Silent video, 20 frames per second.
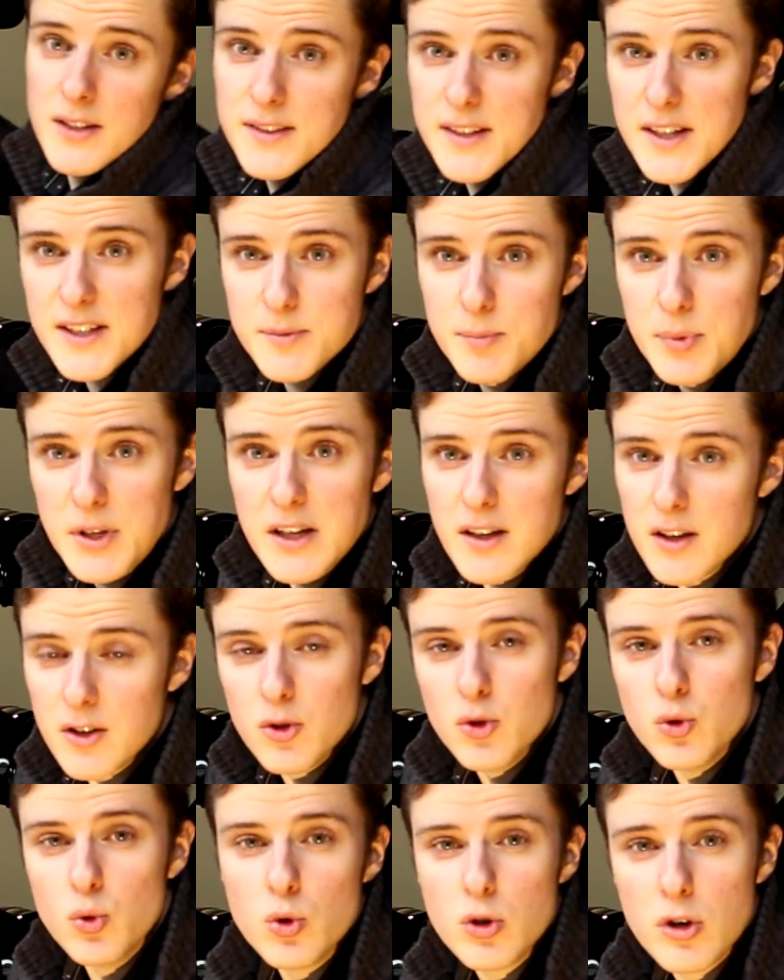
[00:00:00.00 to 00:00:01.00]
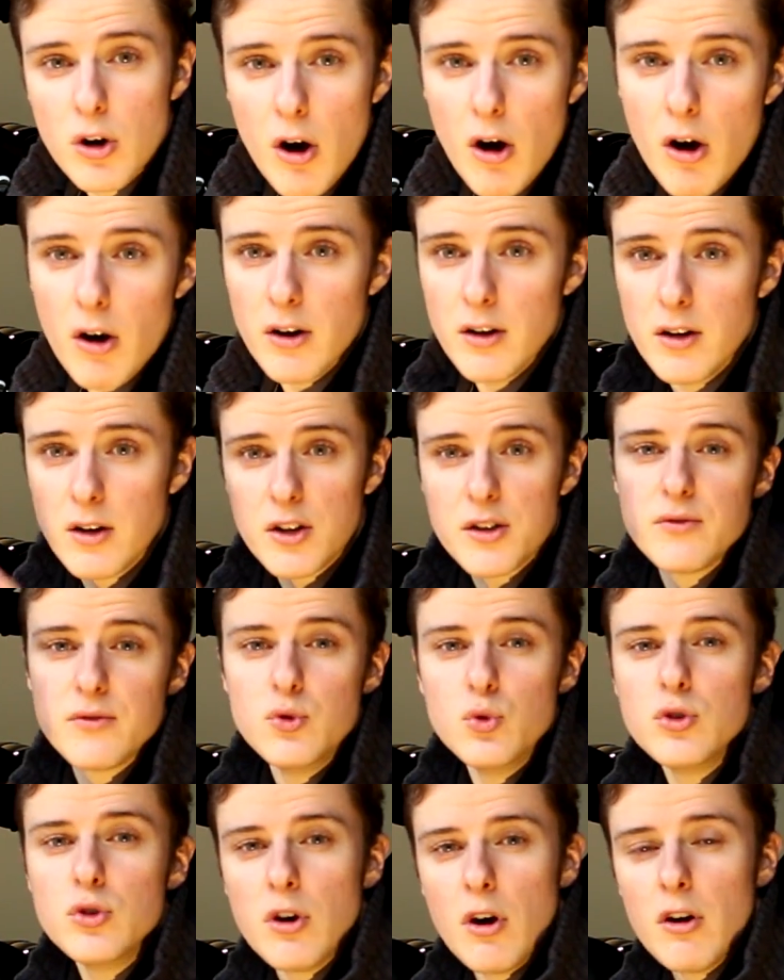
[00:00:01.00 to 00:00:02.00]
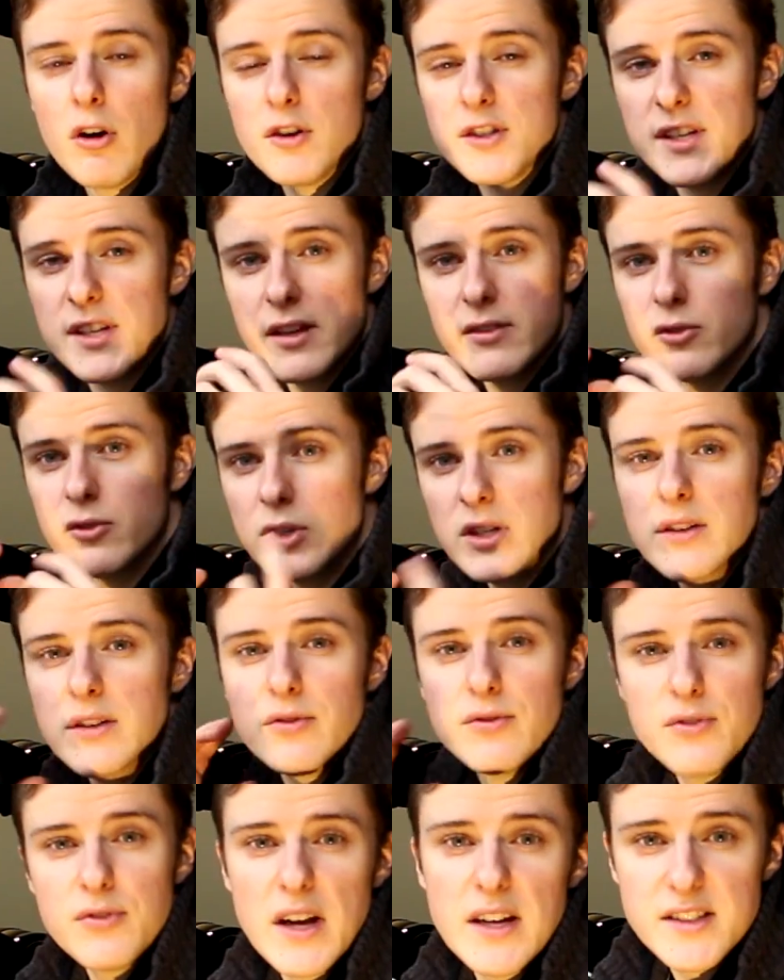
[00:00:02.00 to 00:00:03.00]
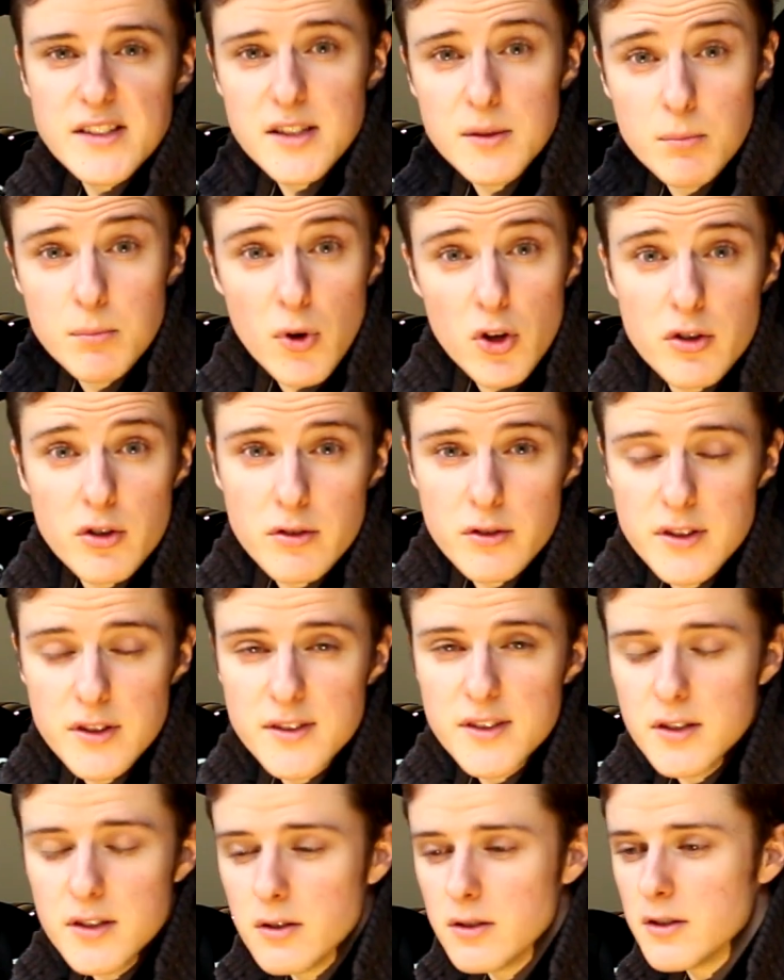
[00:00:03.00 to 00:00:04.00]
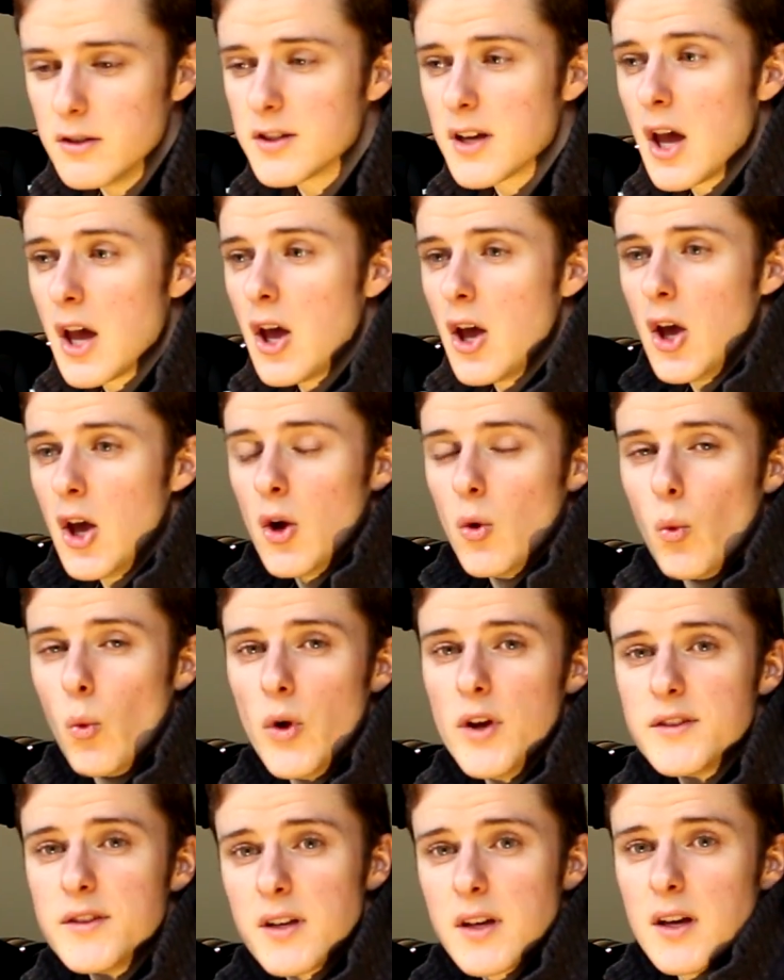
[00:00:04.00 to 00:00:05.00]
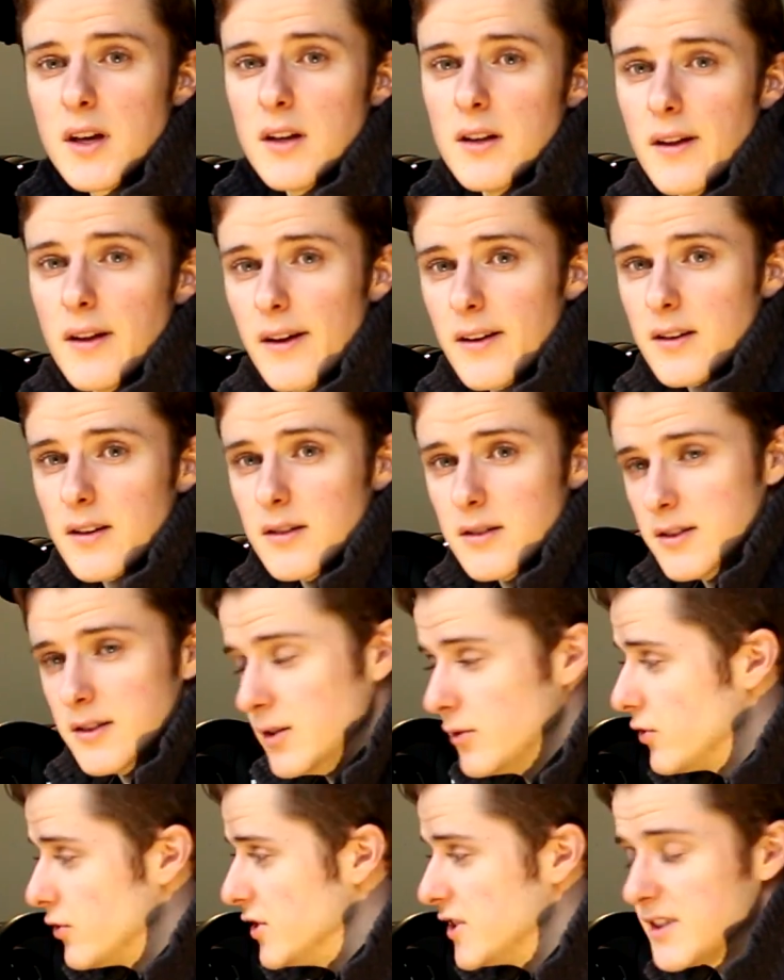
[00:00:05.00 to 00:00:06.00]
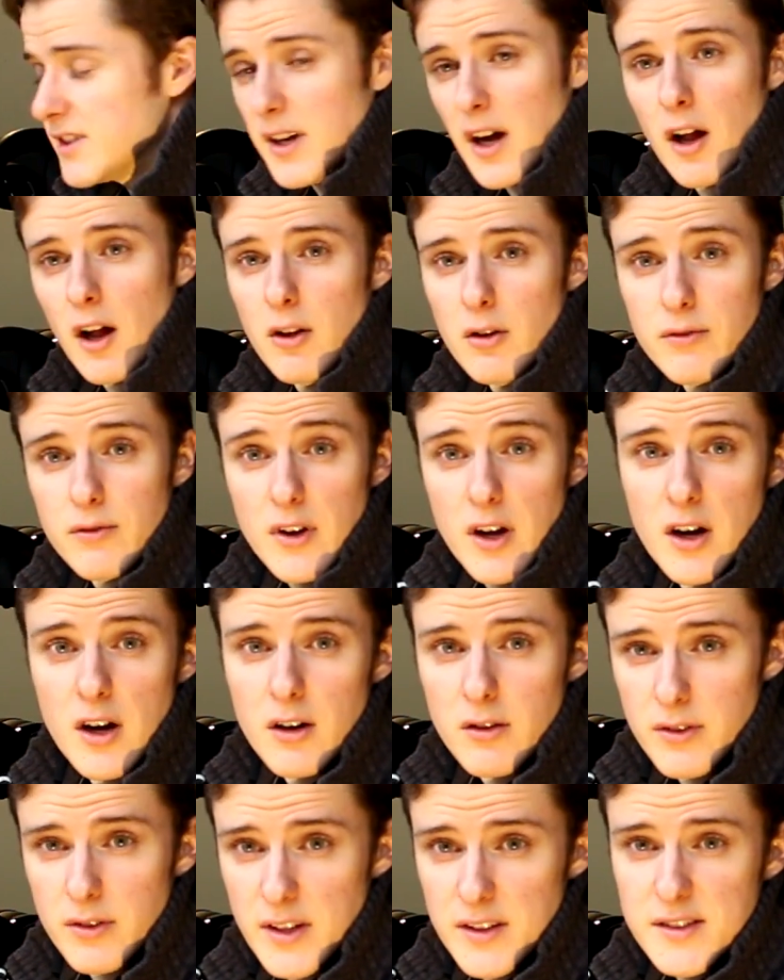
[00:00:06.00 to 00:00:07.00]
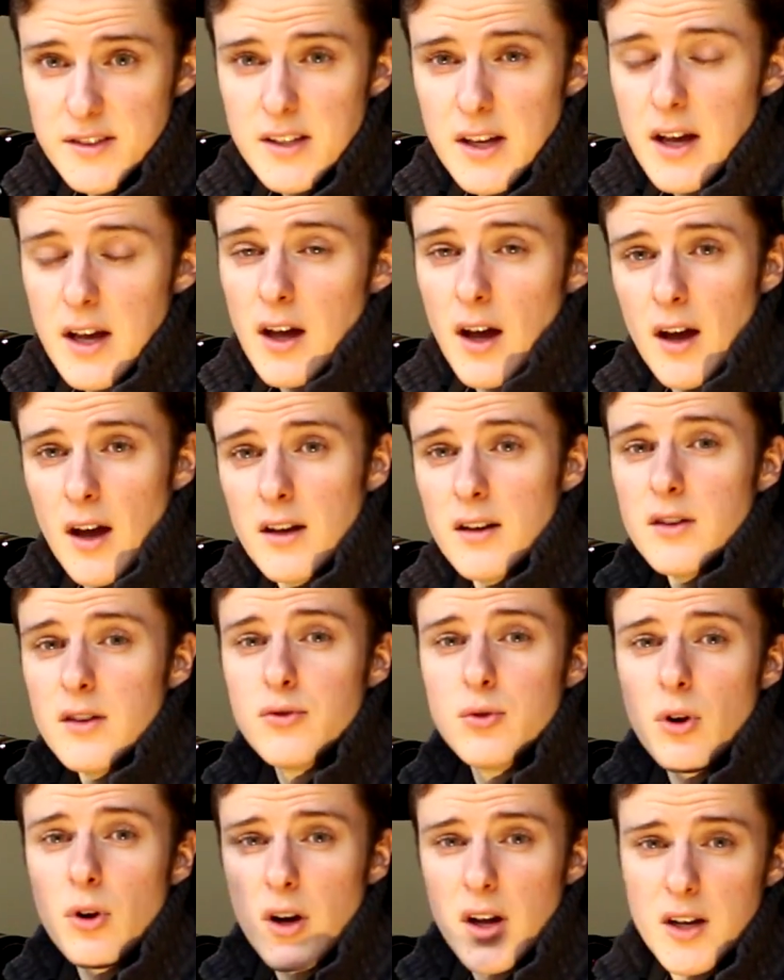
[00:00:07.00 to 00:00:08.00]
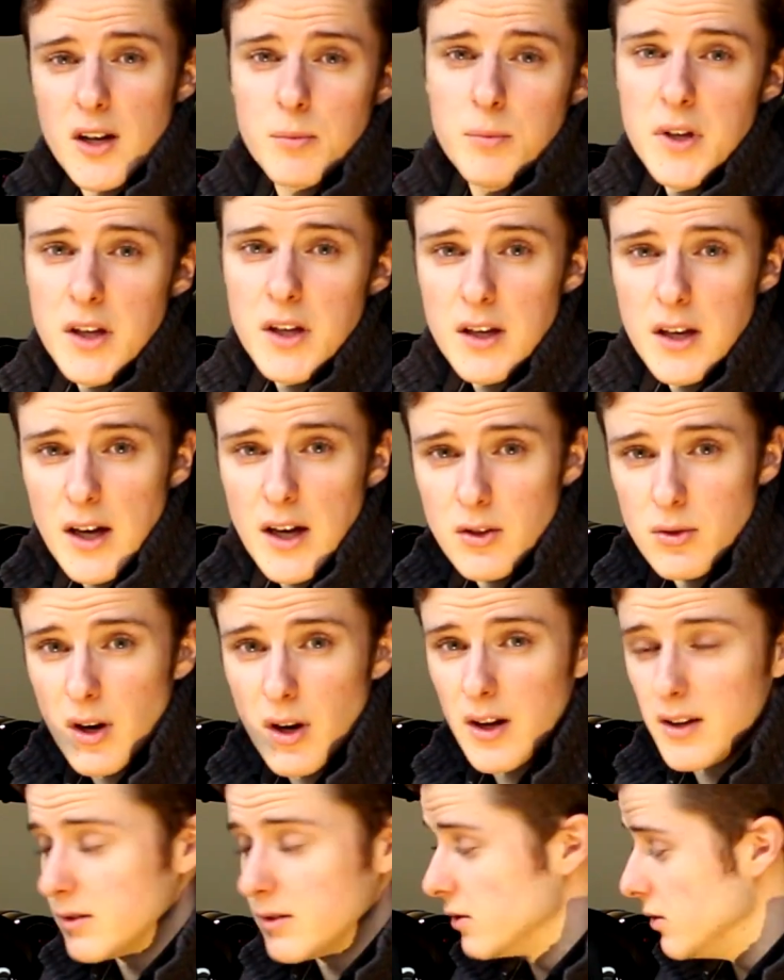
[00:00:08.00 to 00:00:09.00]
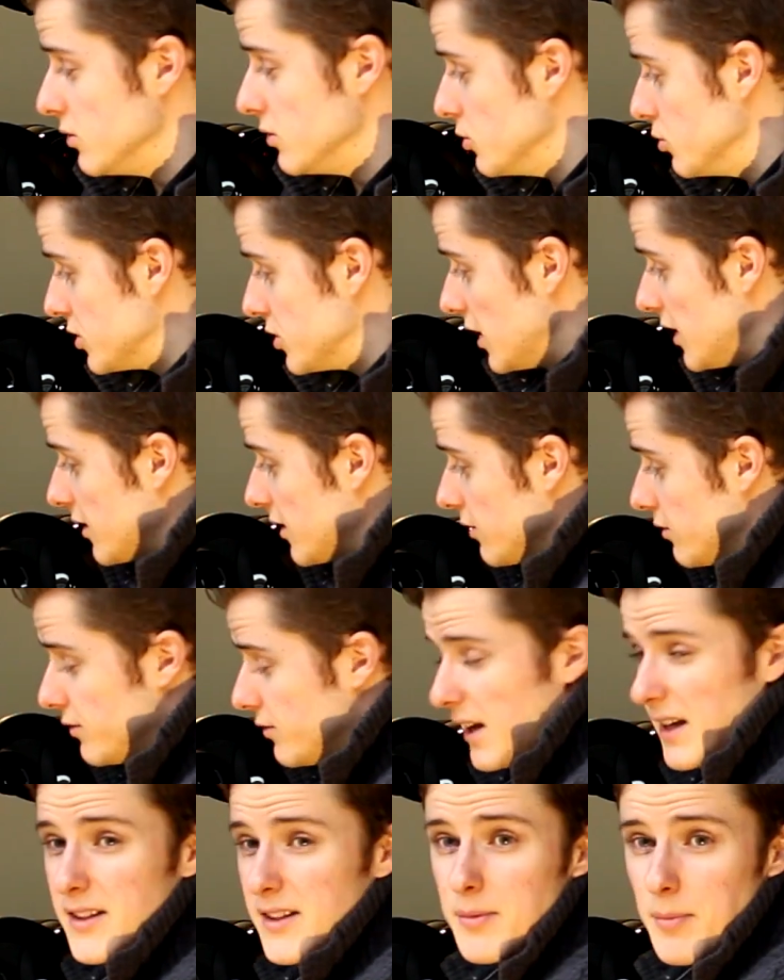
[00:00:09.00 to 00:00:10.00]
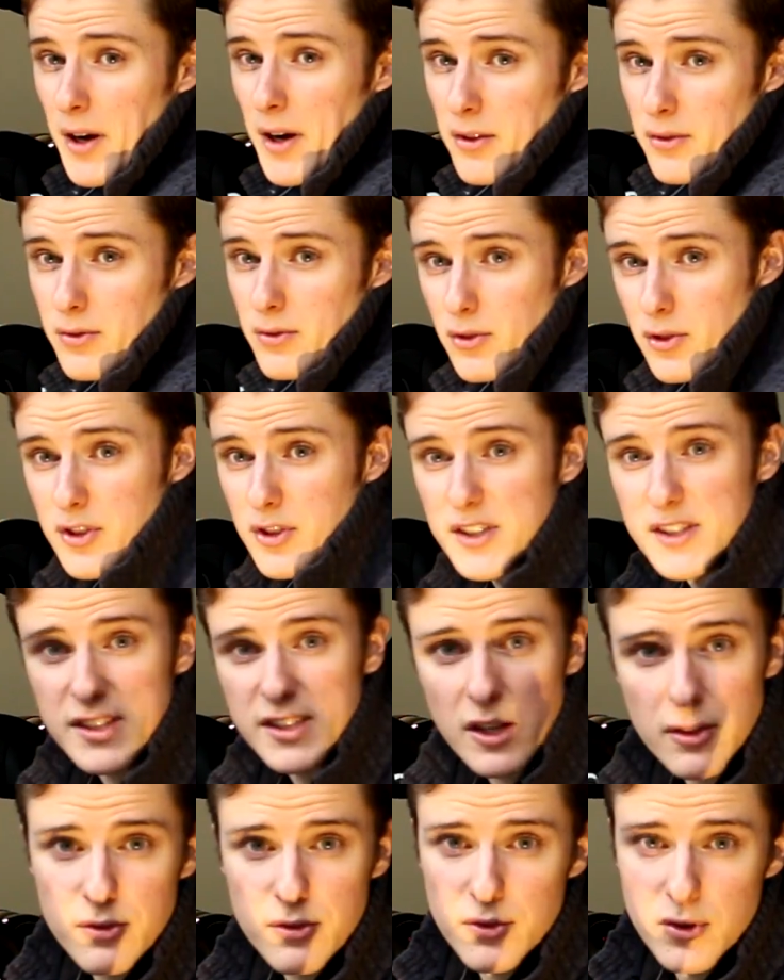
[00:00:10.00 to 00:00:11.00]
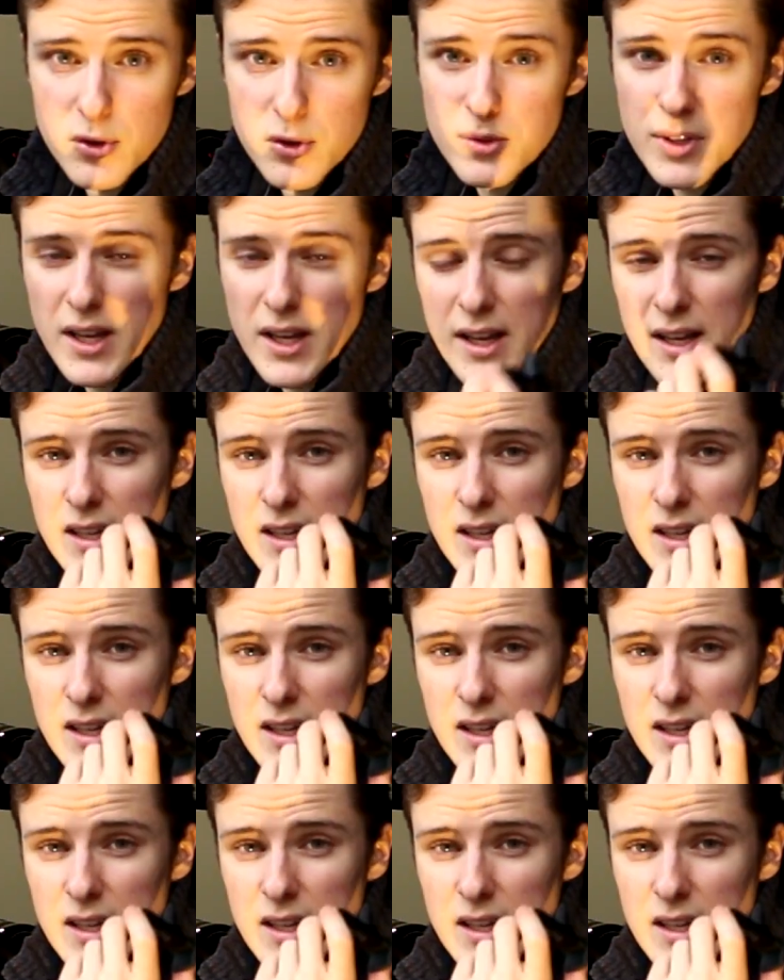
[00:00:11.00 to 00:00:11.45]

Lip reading: this being a new car, a lot of new cars have really fancy modern interiors with like different style of air vents, and if you are like me and you like to use like a vent mount for your cell phone,